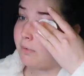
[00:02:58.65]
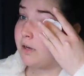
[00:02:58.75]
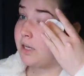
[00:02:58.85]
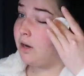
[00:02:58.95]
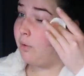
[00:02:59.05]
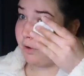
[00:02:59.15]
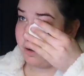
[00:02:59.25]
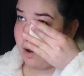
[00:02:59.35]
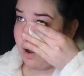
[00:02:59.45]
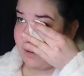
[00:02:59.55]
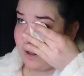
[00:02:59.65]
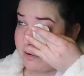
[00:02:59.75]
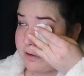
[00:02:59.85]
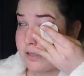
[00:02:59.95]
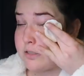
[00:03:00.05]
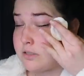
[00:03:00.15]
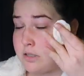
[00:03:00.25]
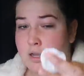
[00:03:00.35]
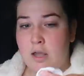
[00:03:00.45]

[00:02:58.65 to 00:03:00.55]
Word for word: But you don't wanna call out because